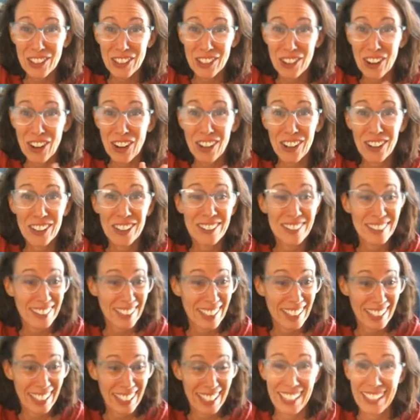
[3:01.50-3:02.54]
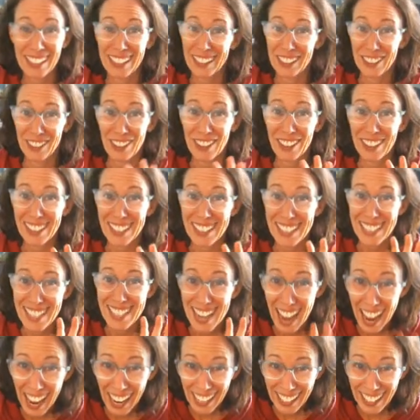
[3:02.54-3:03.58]
there are
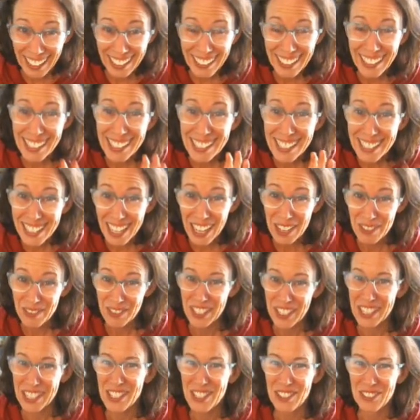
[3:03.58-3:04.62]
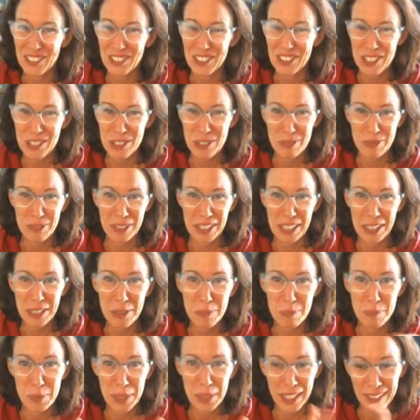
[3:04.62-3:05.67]
9 assignments for this week,
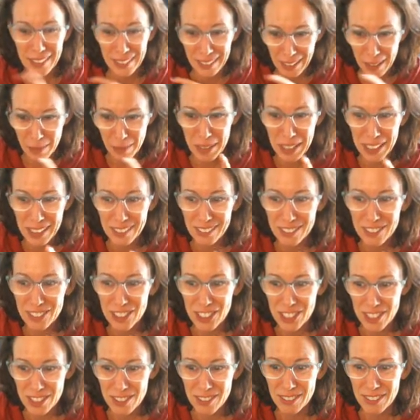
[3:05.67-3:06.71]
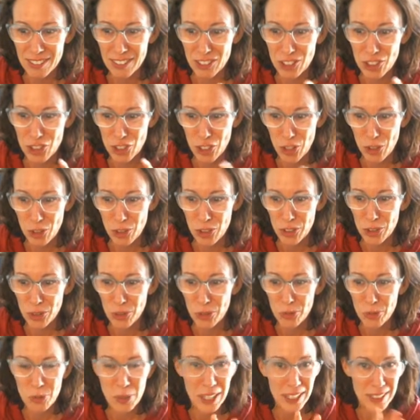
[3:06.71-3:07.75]
but let me just show
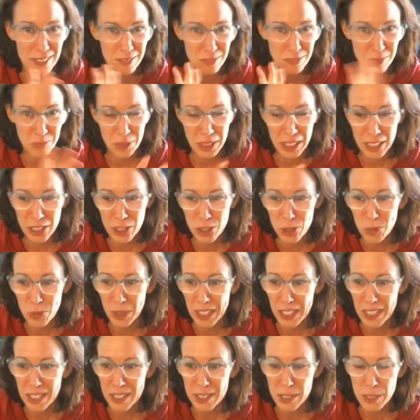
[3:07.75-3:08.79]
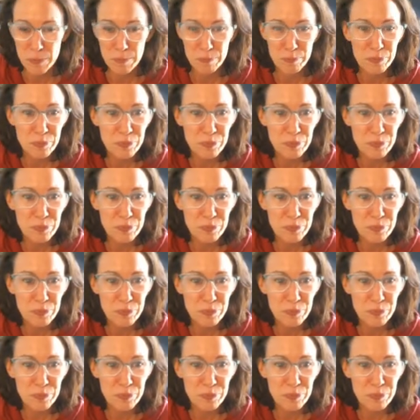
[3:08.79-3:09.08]
you what each one is.